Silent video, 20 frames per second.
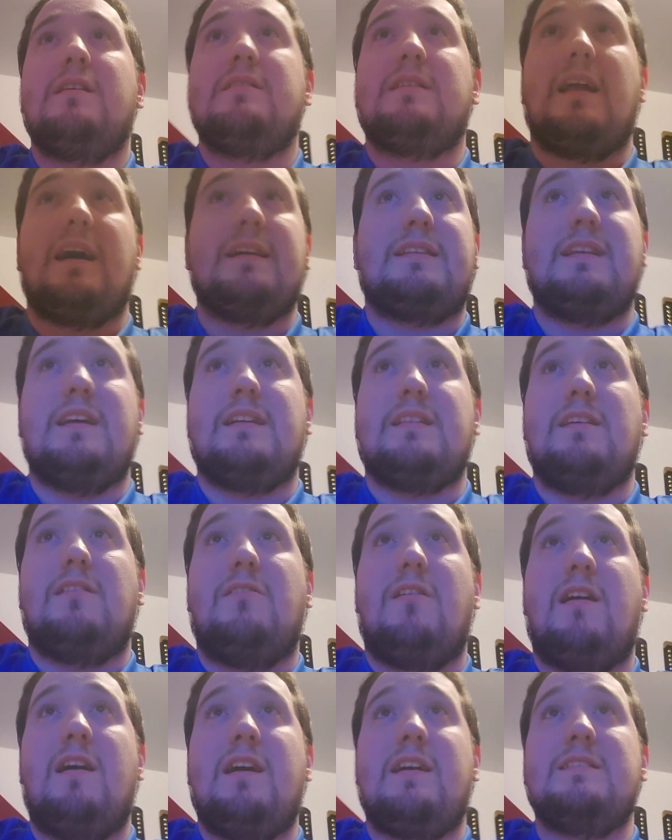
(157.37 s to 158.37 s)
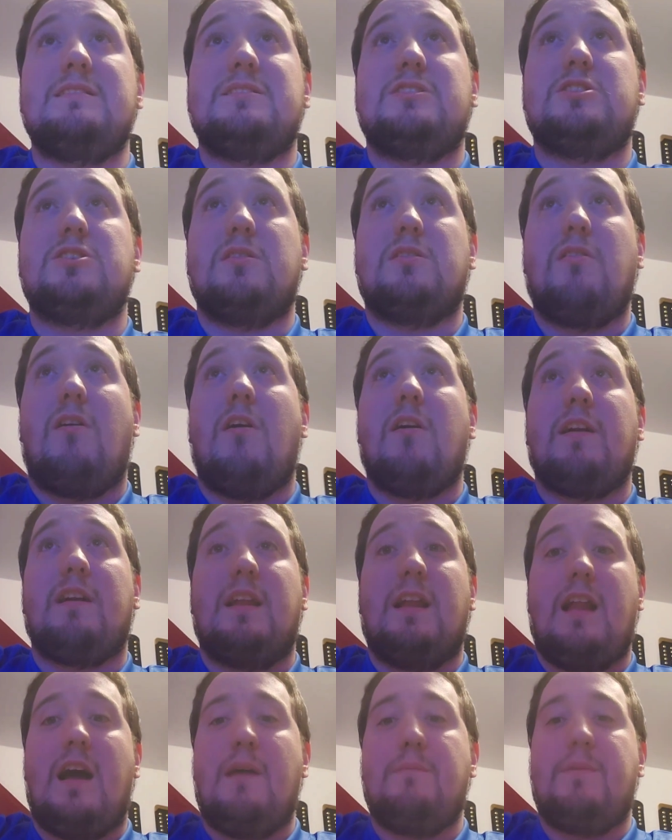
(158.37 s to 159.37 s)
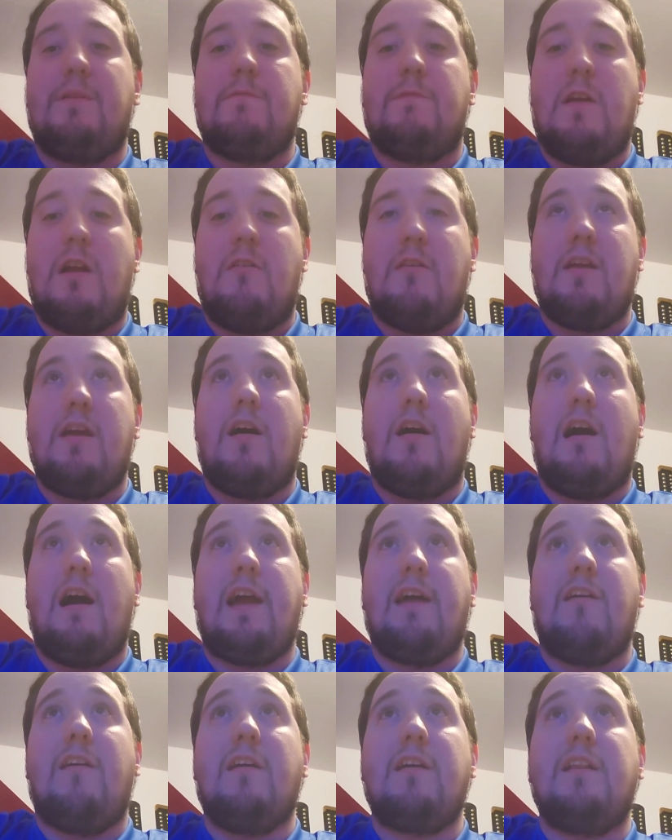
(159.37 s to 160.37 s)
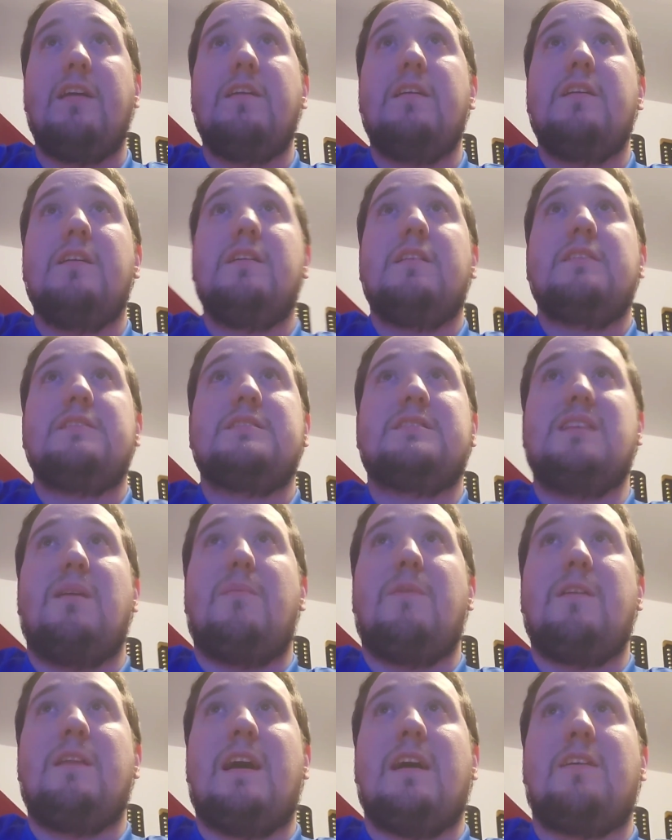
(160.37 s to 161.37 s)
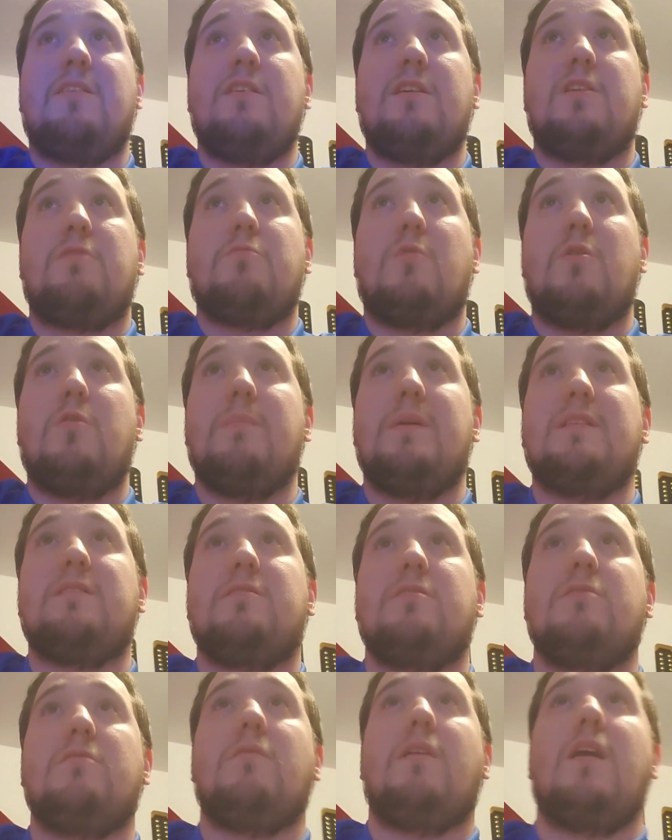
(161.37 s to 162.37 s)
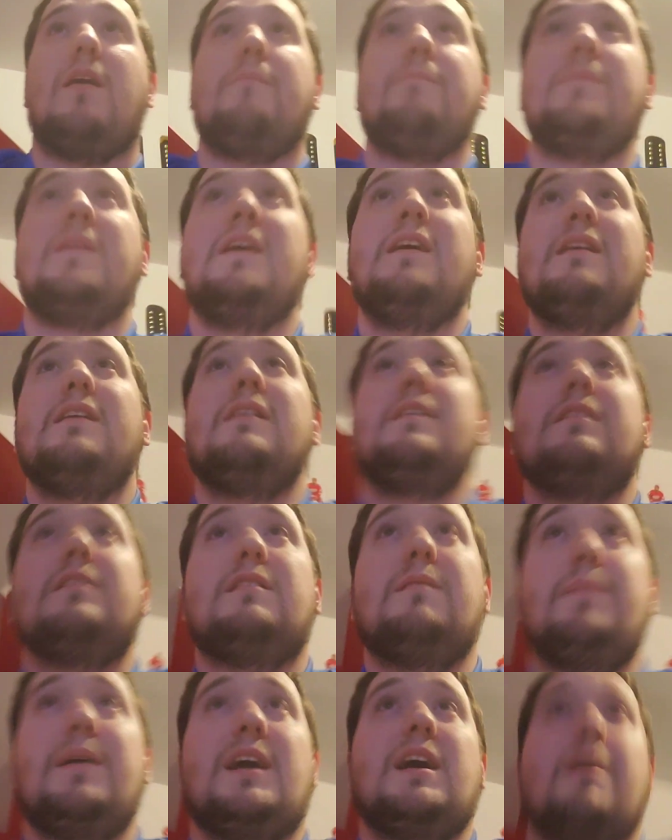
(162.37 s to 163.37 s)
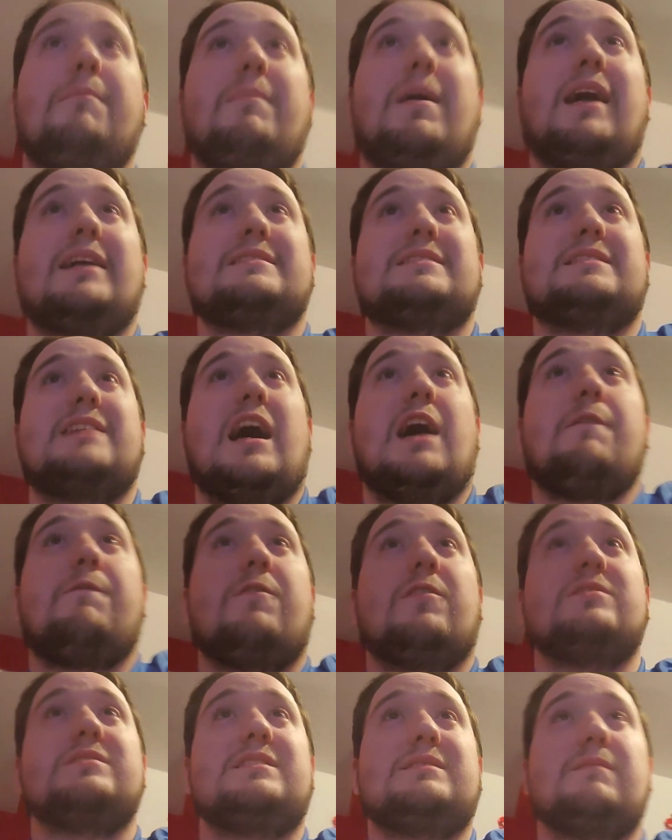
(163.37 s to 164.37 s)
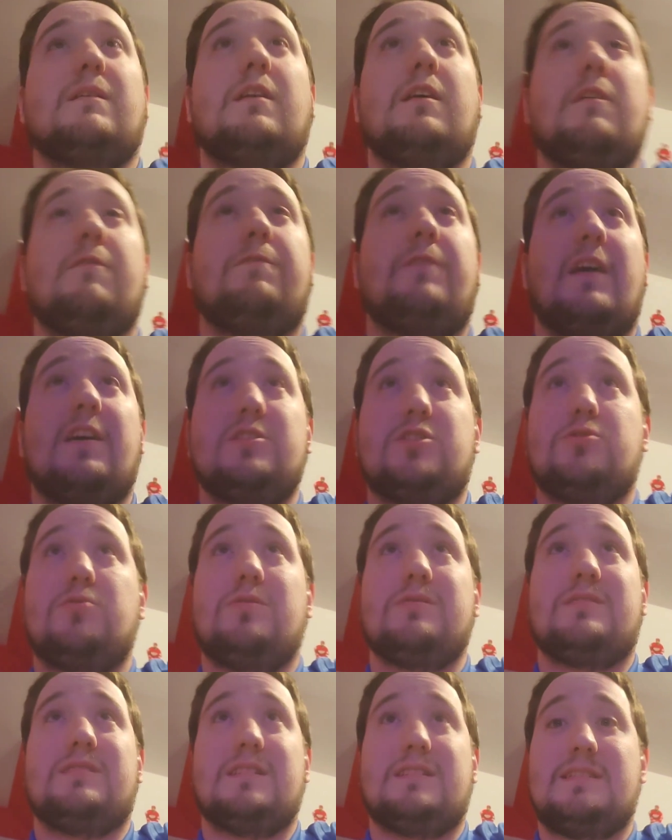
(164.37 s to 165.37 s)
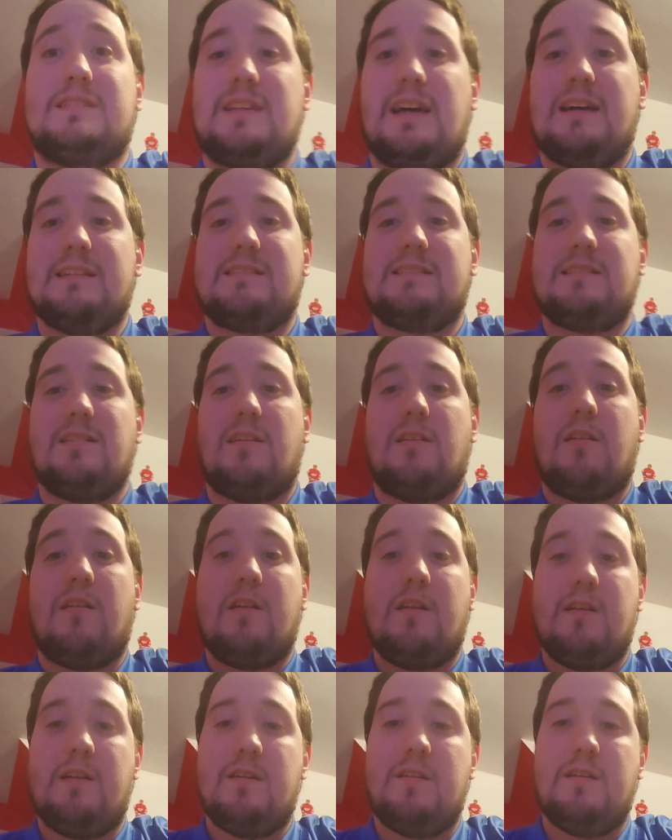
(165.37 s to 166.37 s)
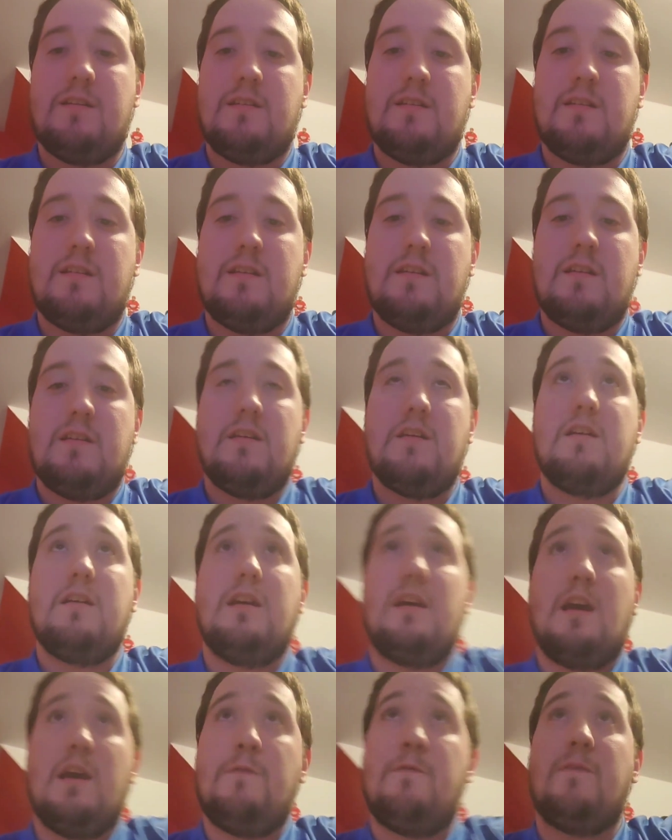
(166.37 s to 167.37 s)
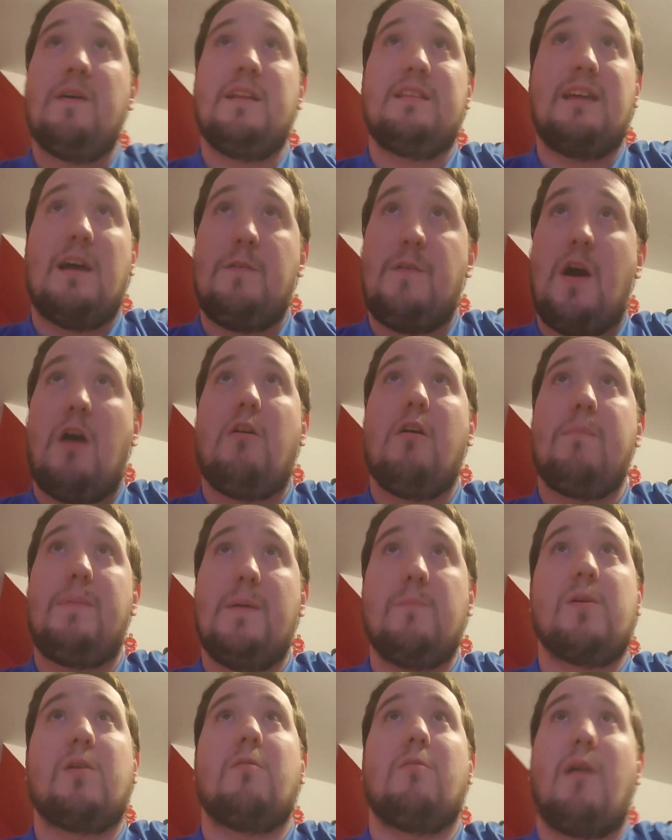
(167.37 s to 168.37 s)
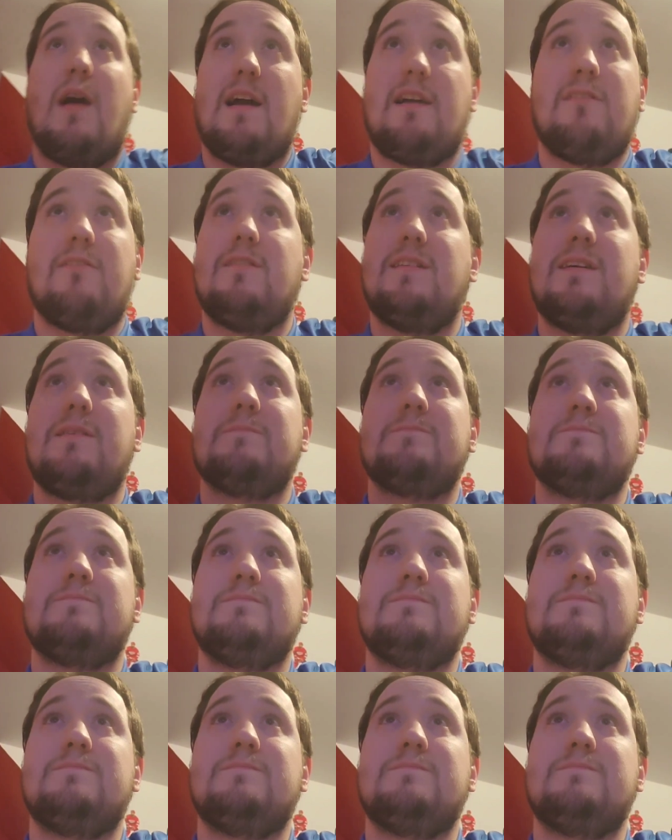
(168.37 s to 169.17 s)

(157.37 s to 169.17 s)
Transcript: that I think the Lions should target, and I've been very high on. Someone that could groom into to become Matt Stafford's eventual successor if we develop him correctly.